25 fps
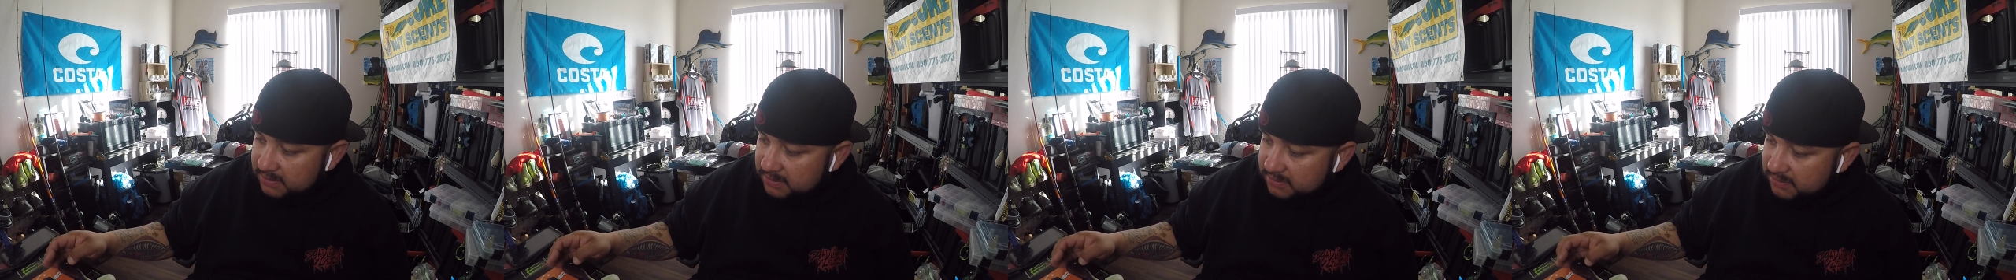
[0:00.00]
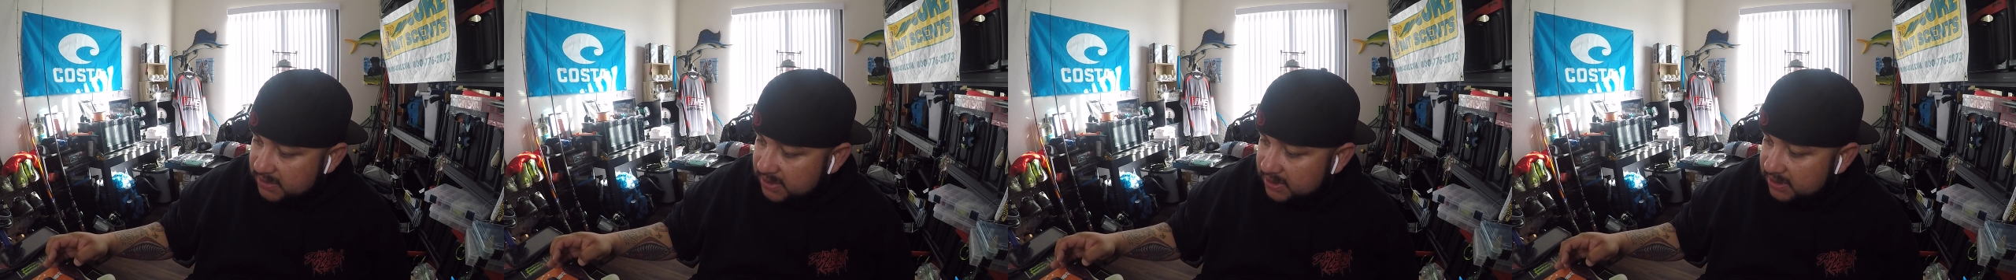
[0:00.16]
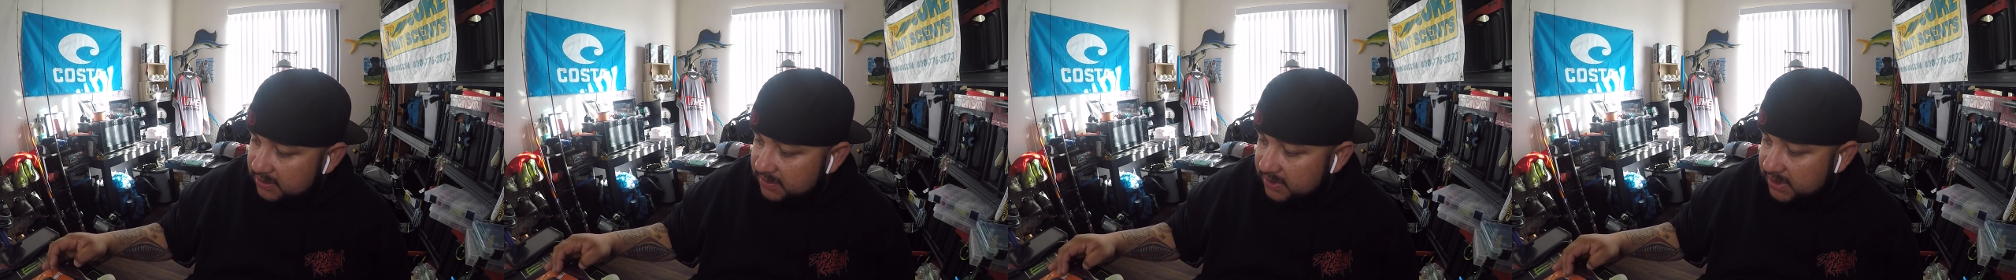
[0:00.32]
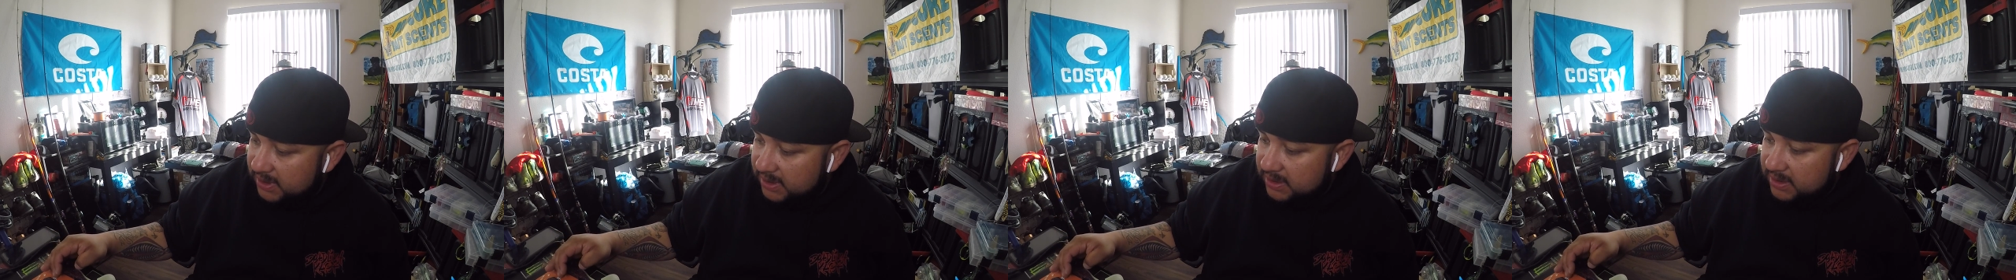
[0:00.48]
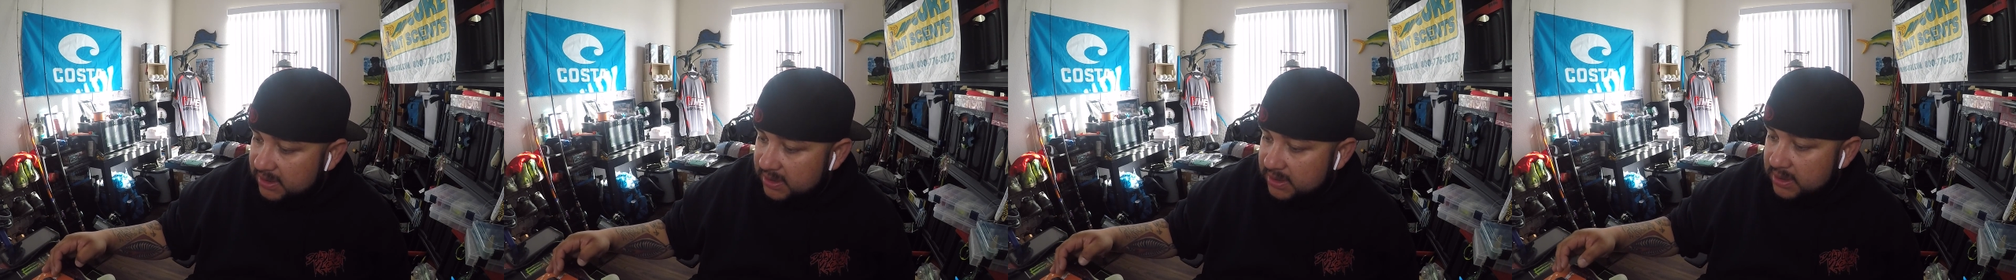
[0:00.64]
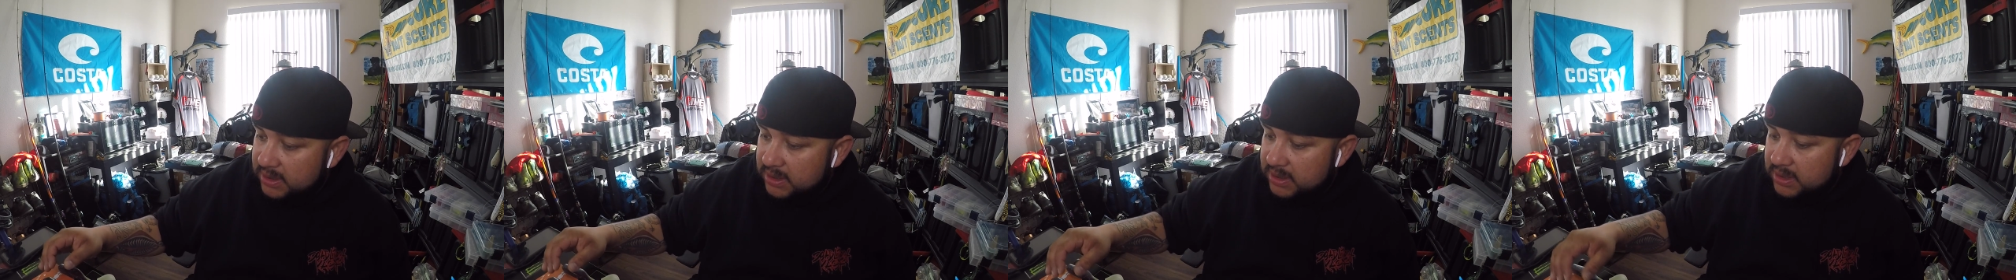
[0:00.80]
right away.
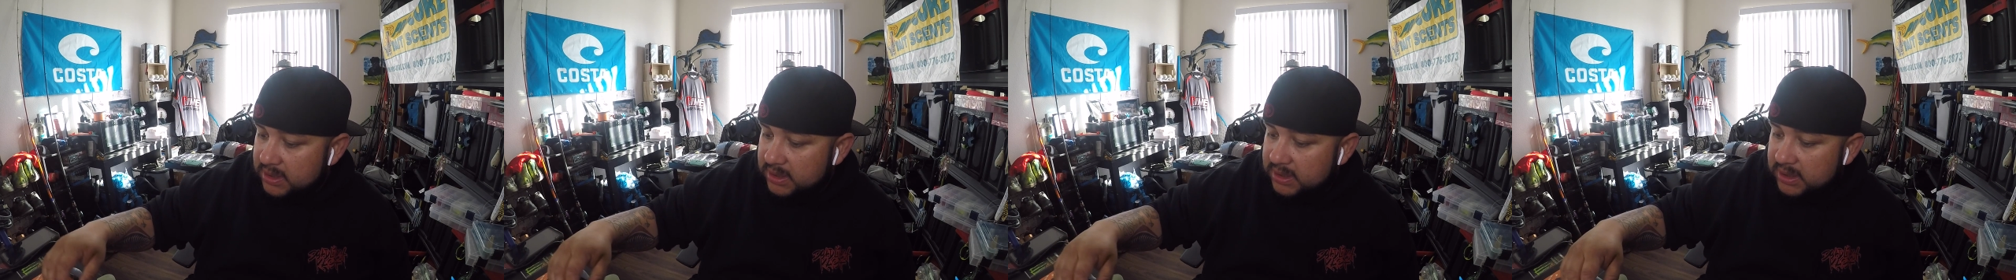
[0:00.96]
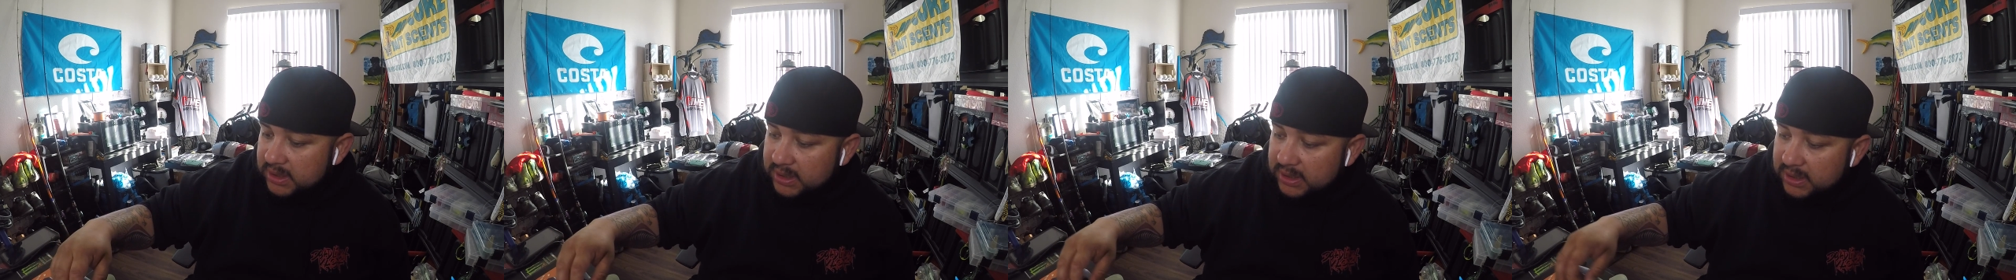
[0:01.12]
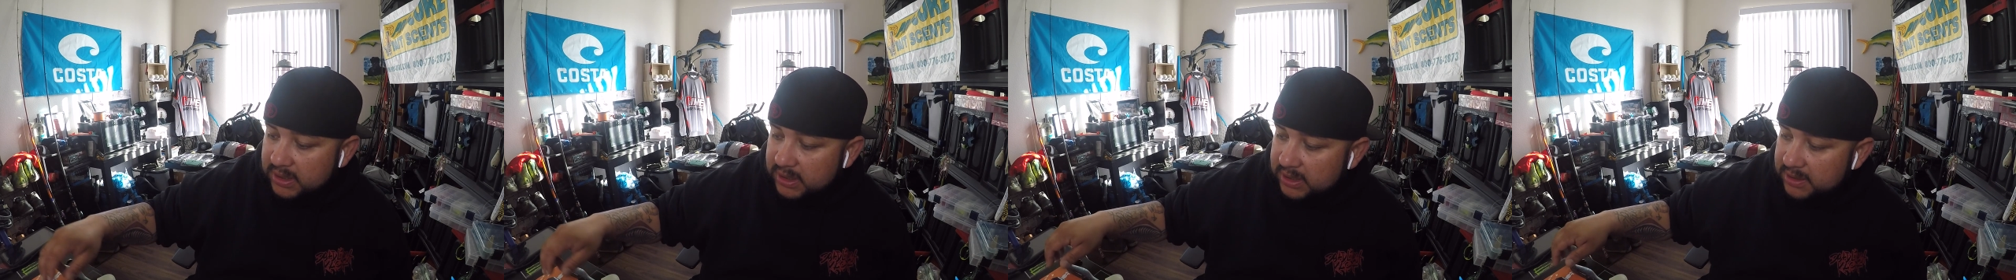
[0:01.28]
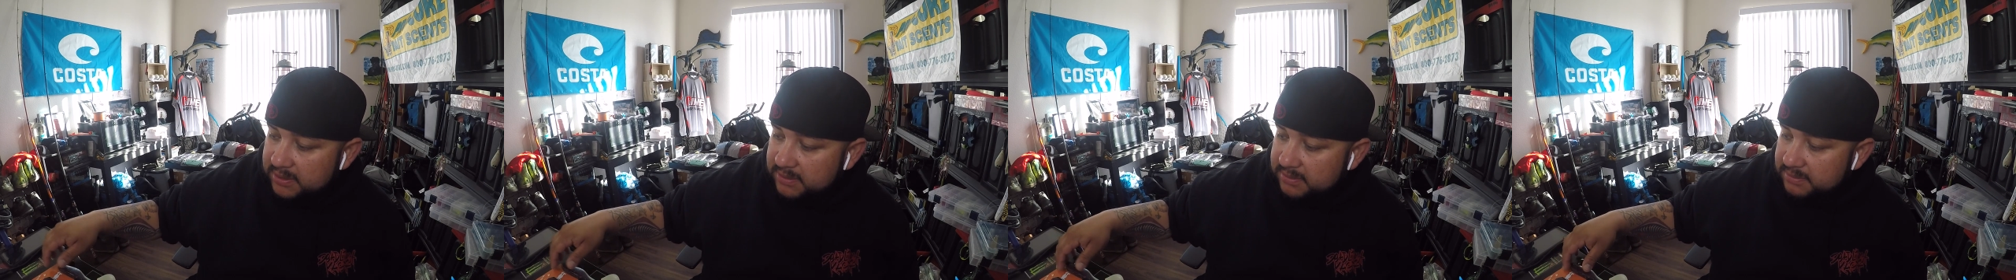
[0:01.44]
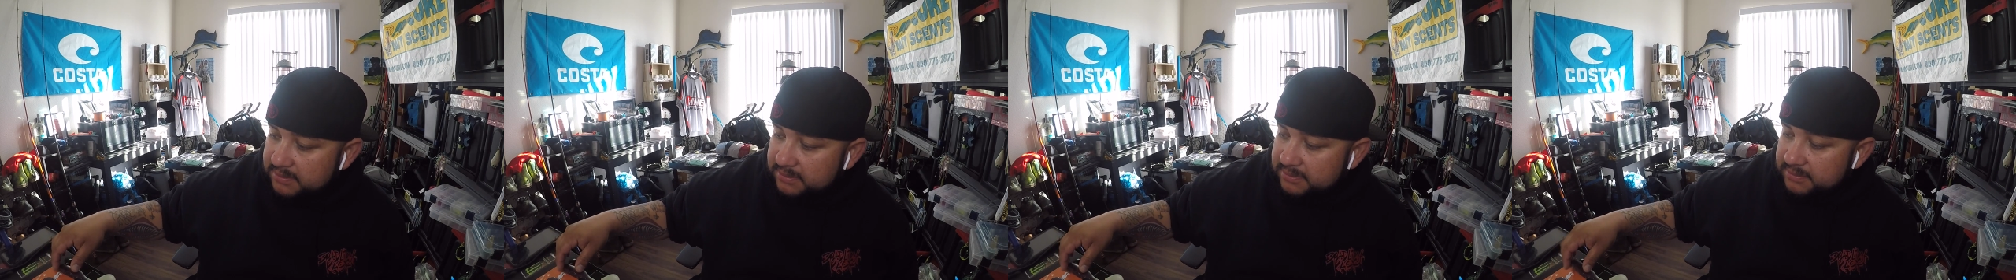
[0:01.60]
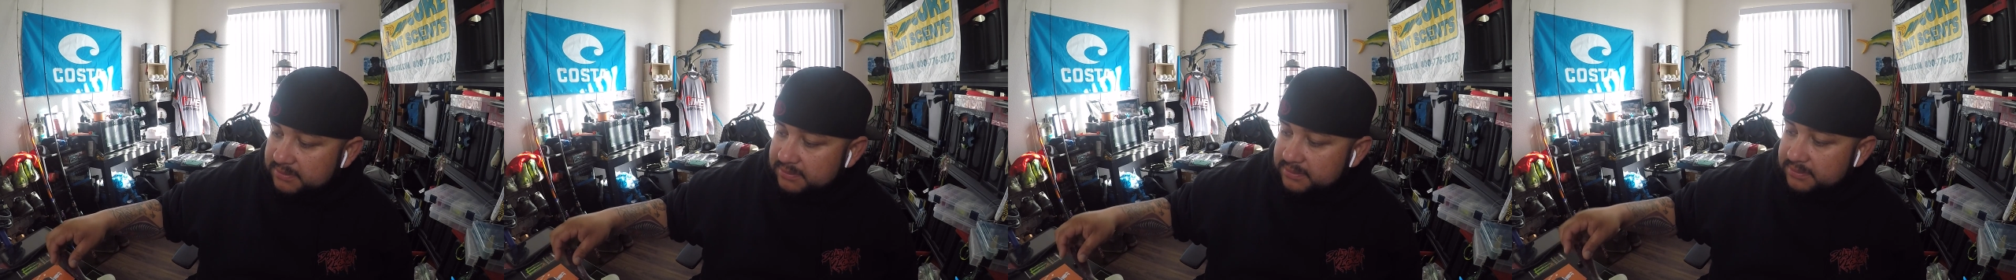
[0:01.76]

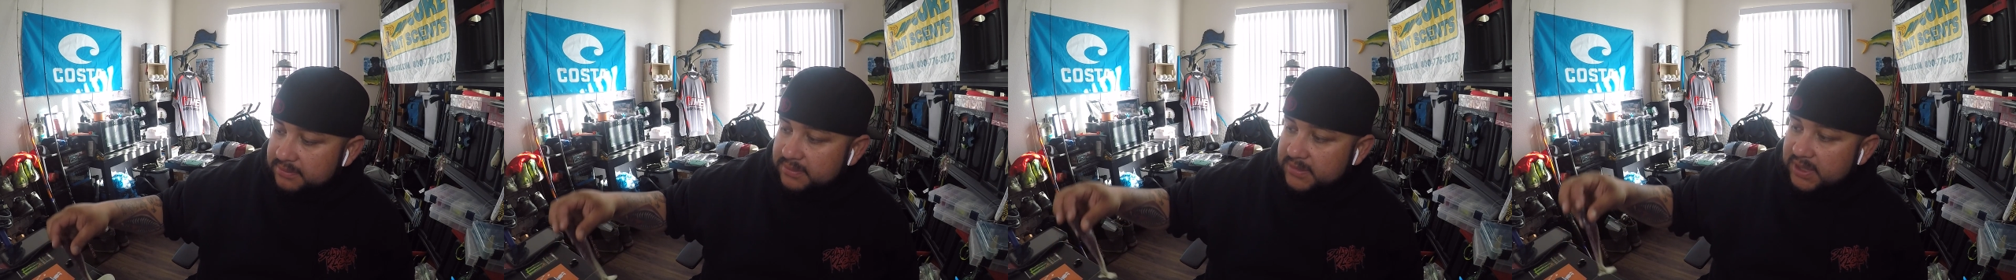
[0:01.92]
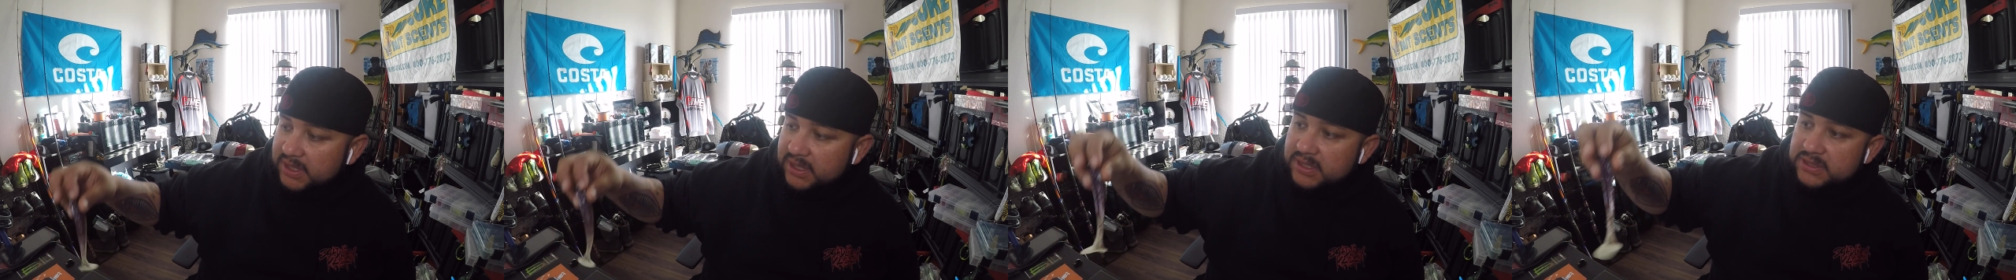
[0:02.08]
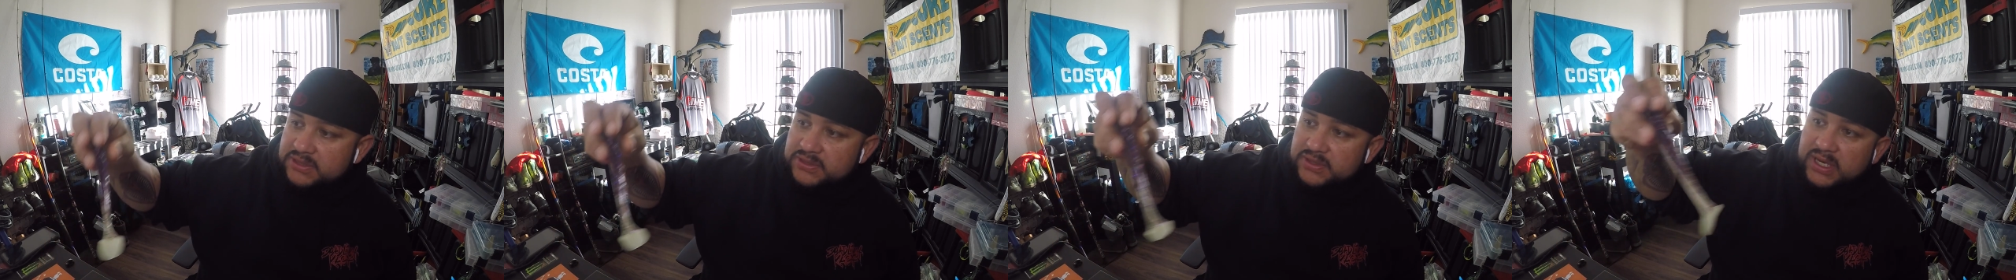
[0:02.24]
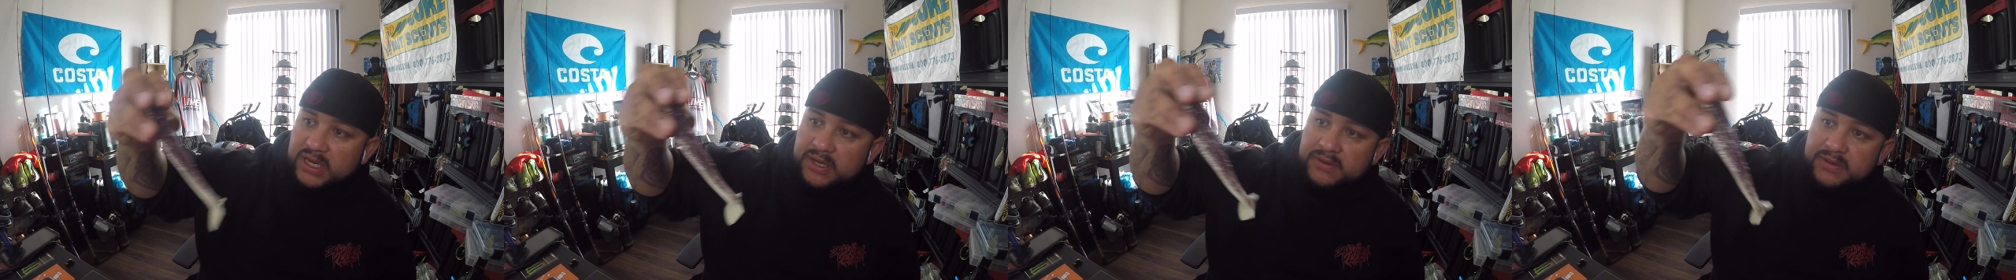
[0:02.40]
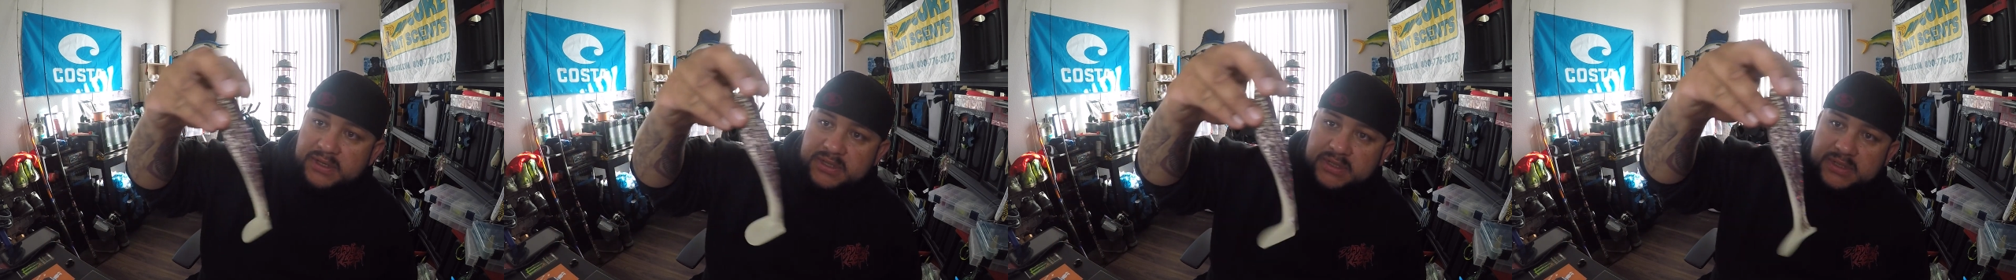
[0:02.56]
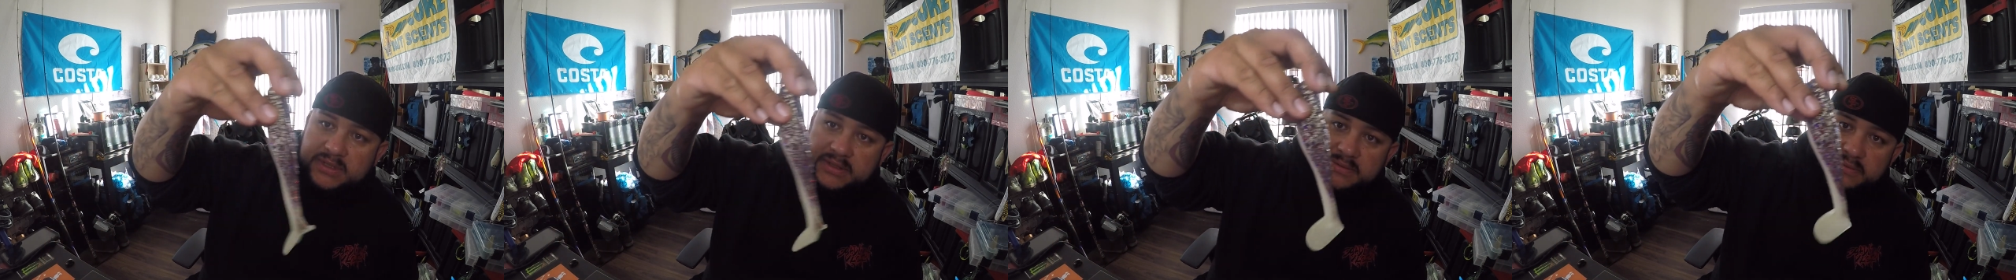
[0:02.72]
They also have
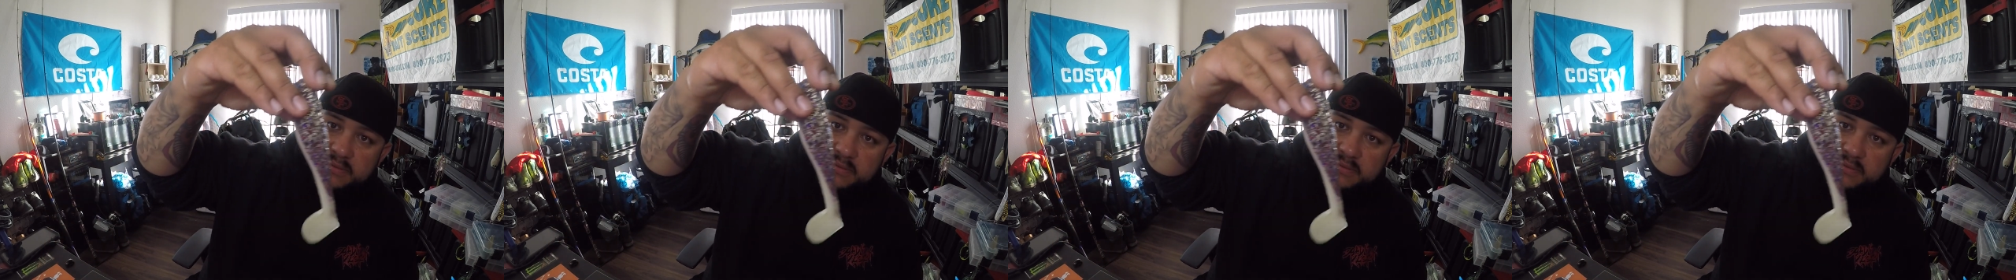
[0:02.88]
this